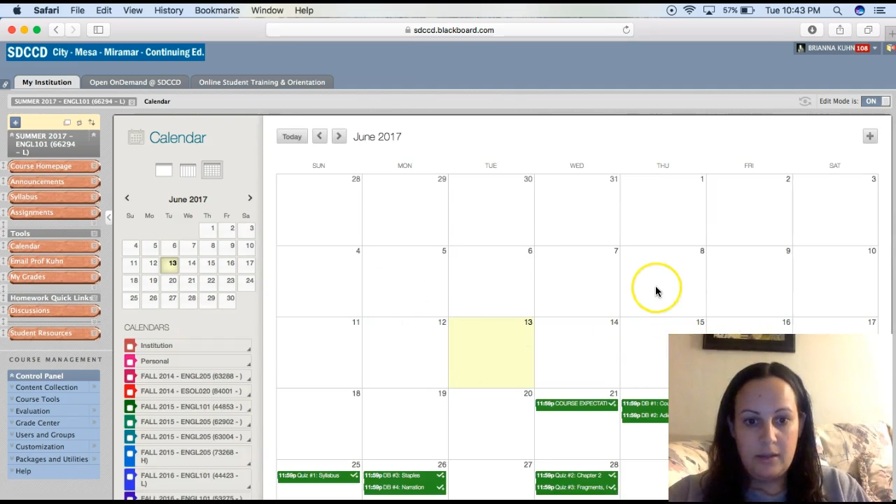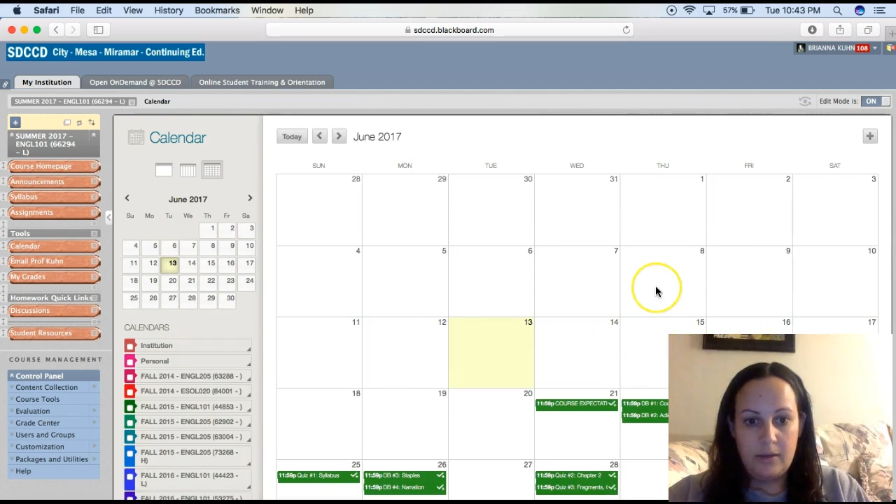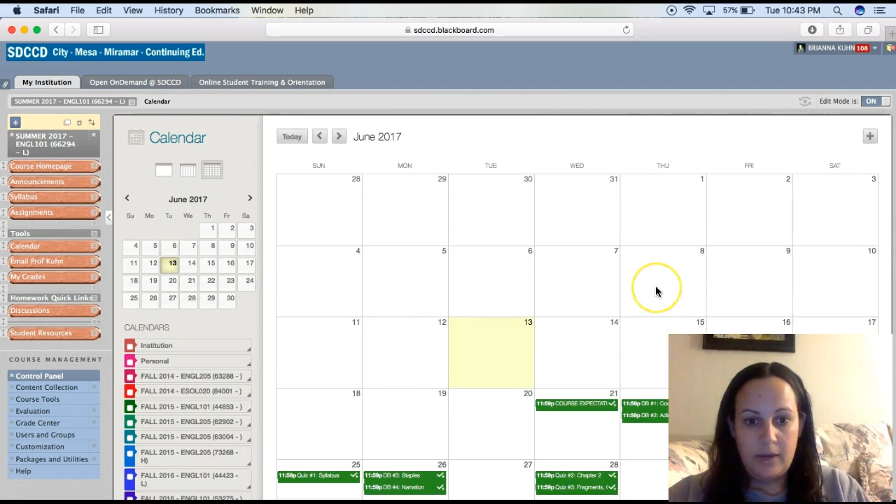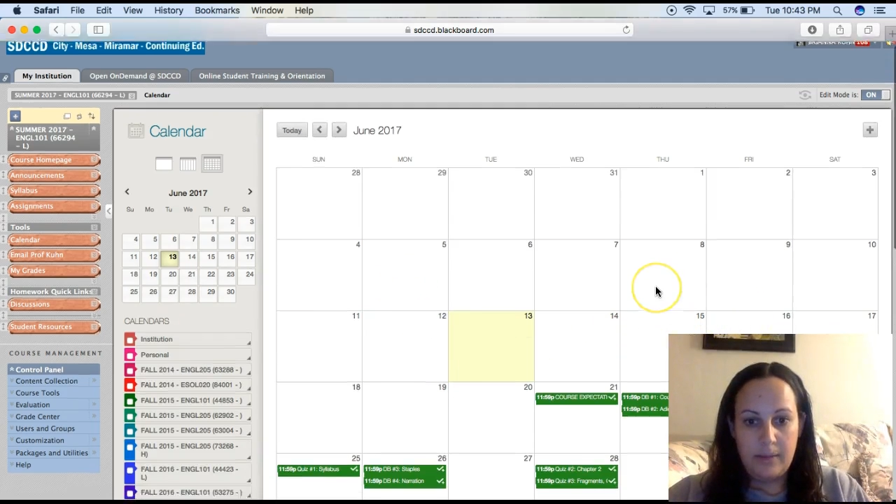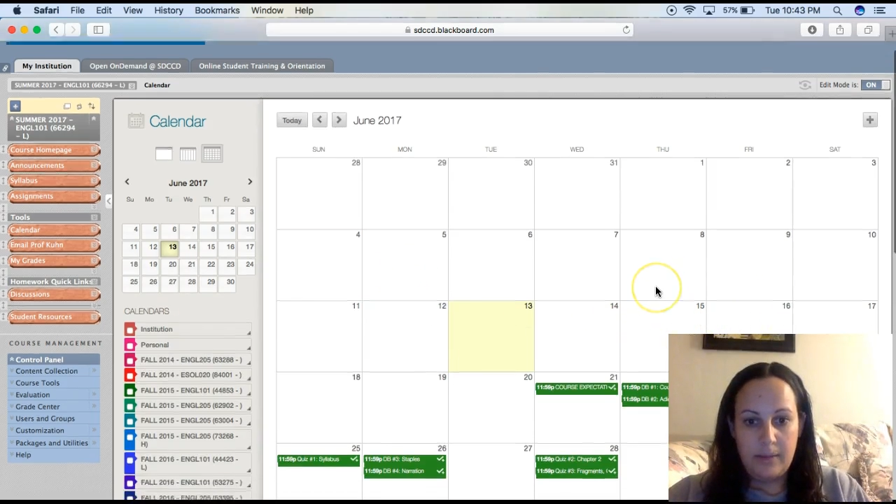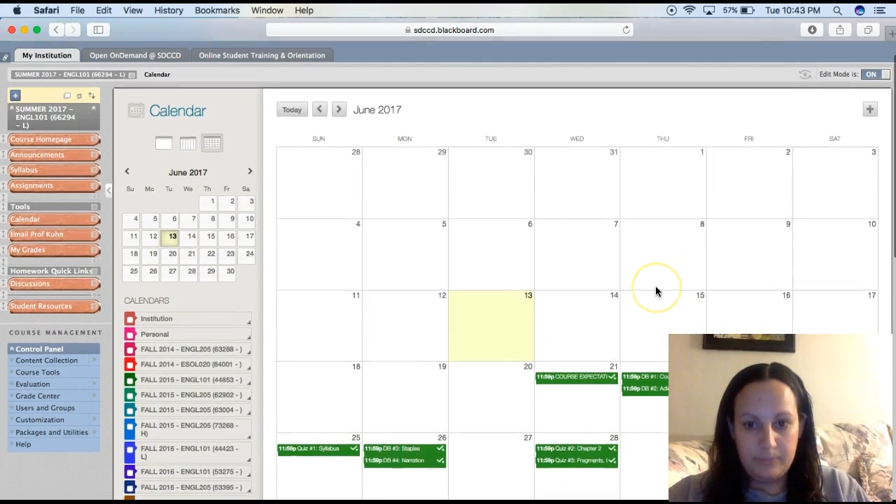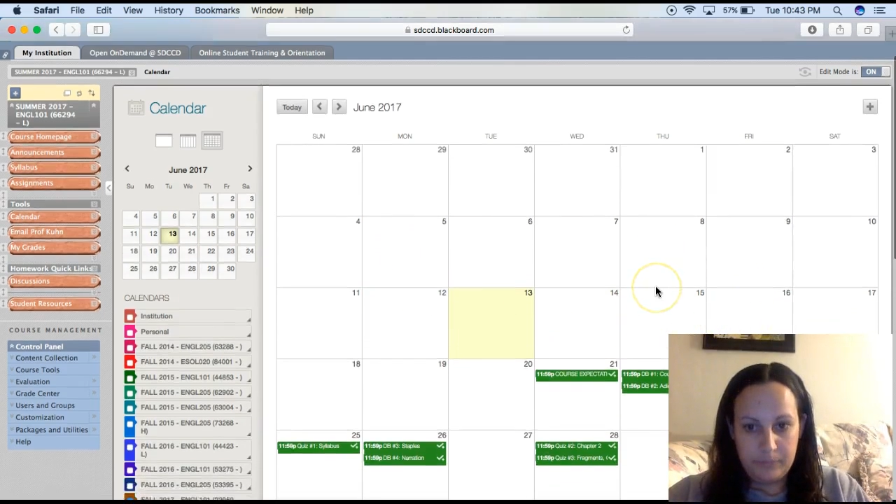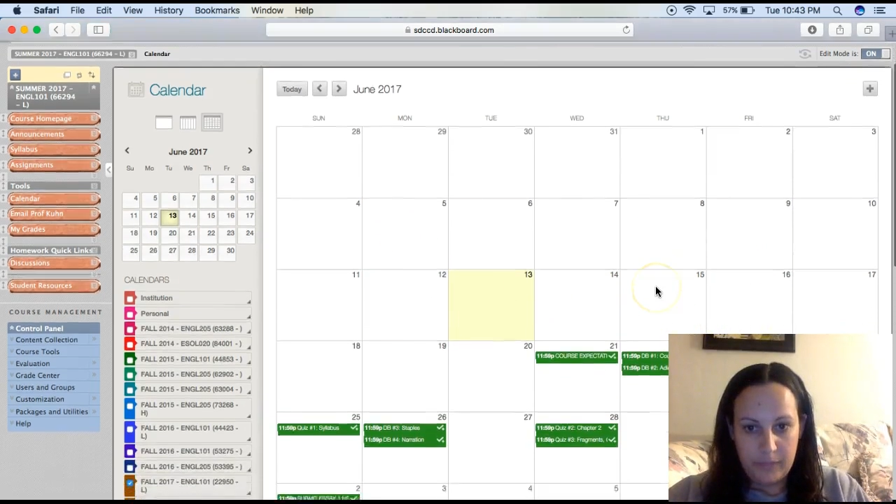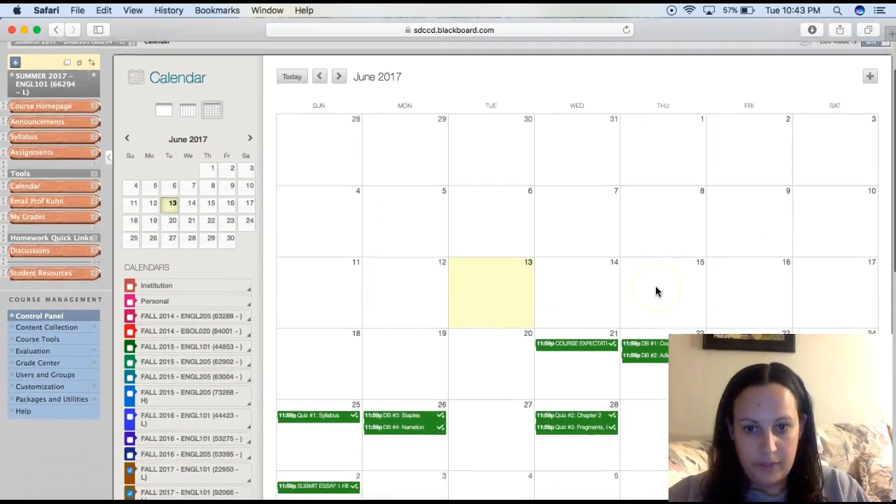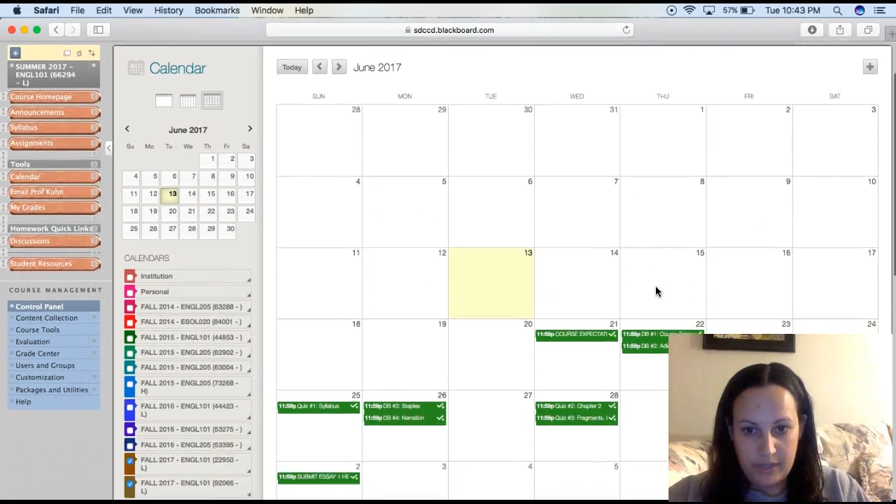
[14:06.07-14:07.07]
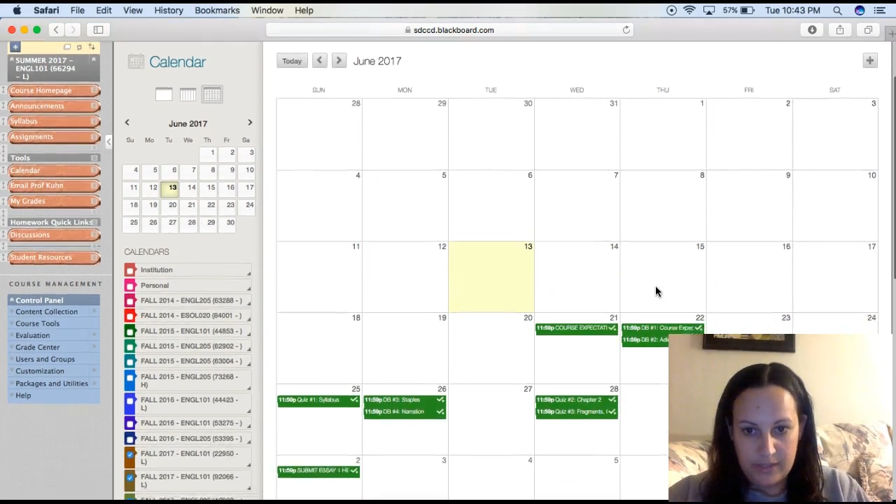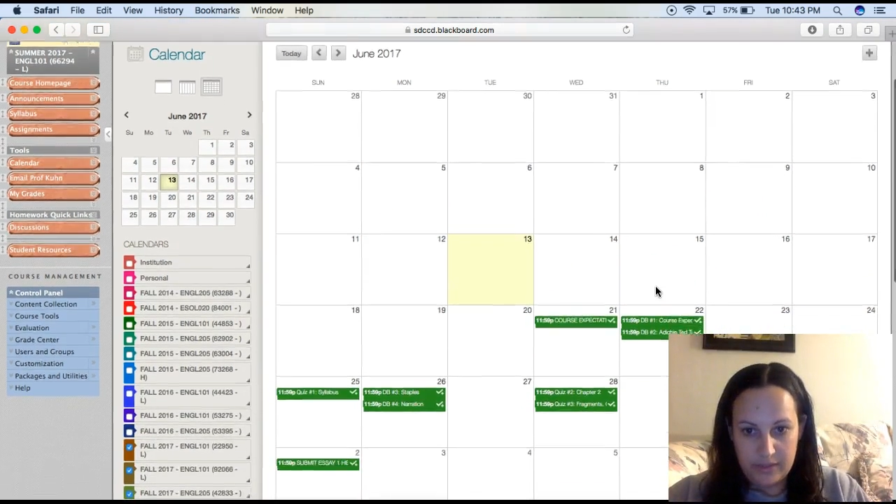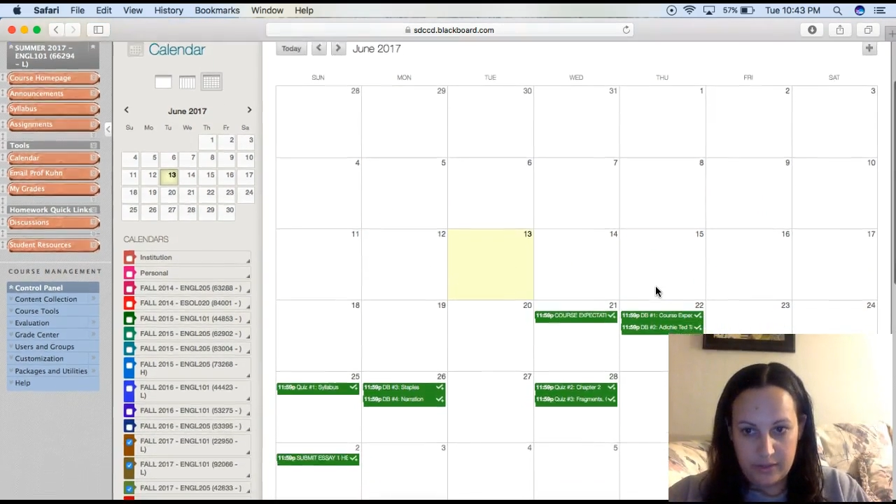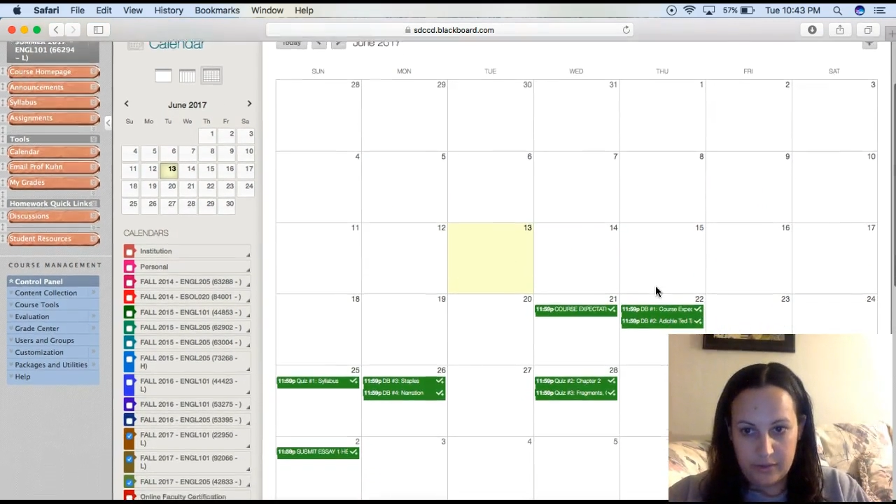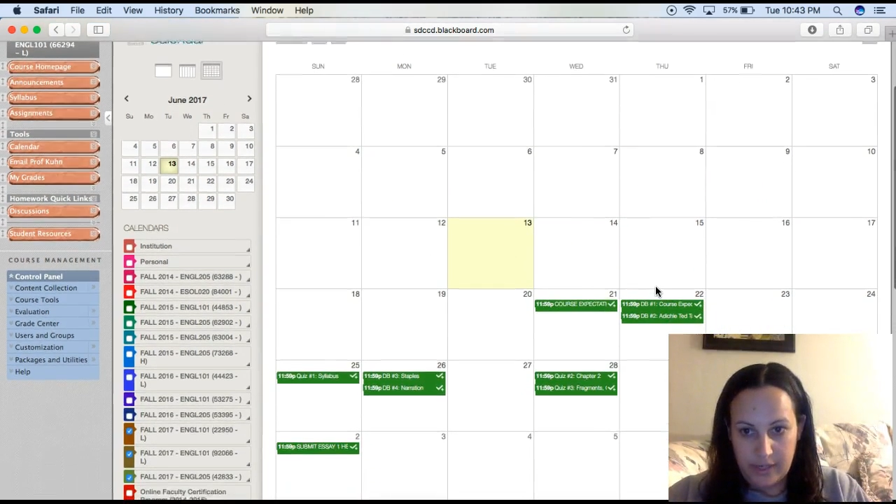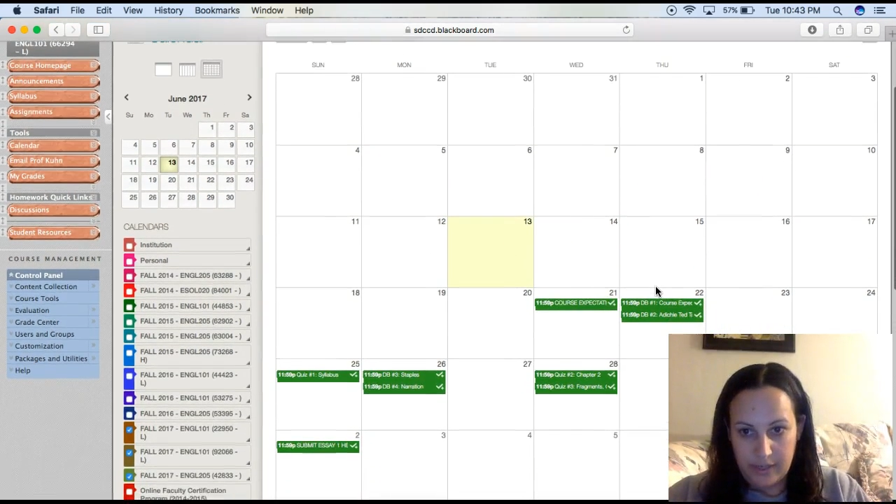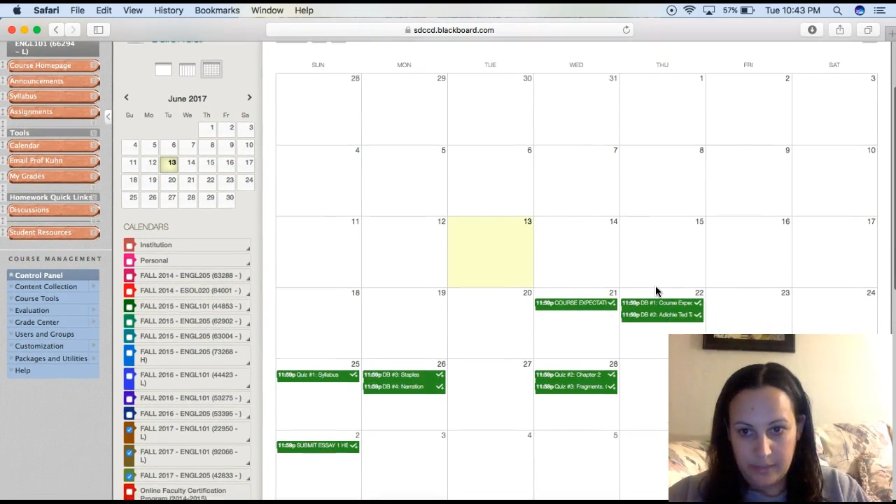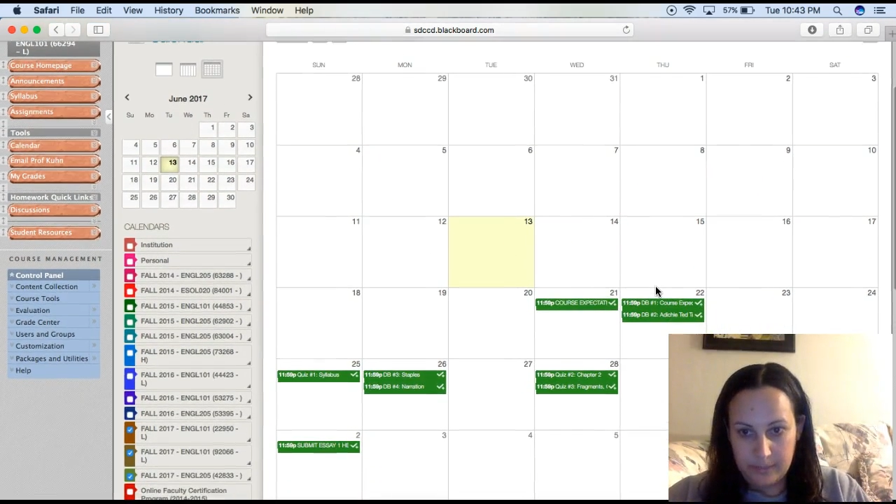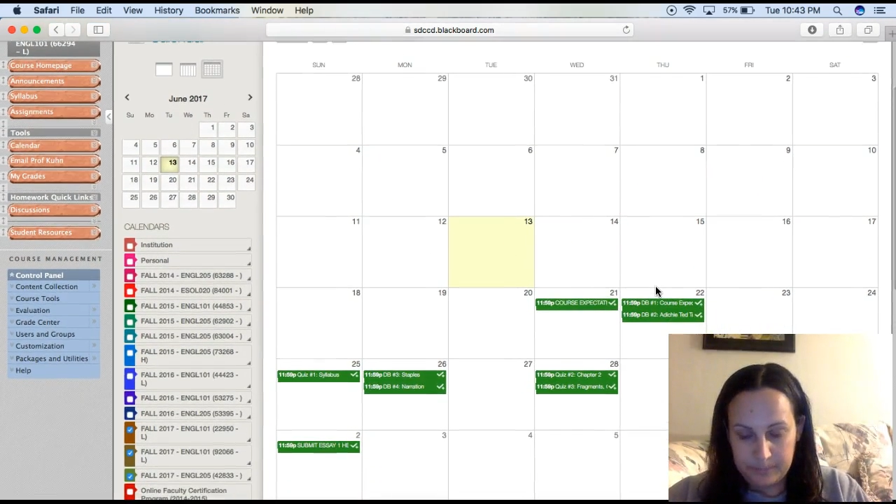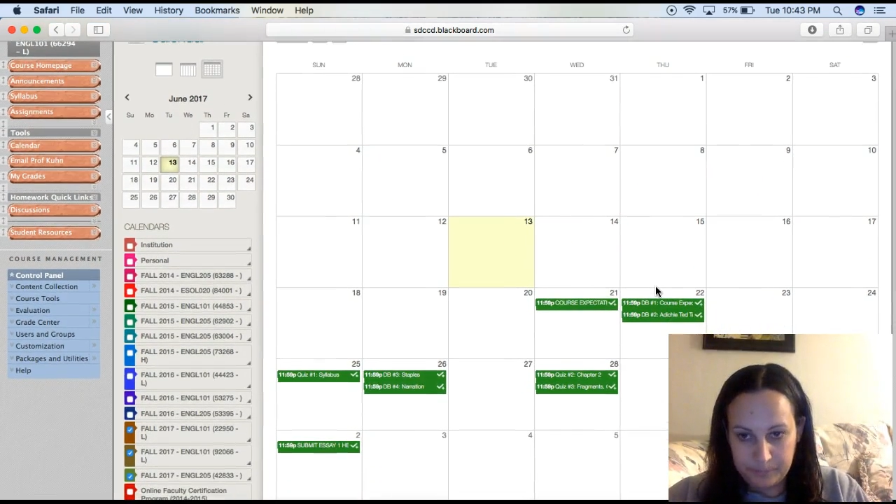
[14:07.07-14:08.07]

Okay, you guys are green.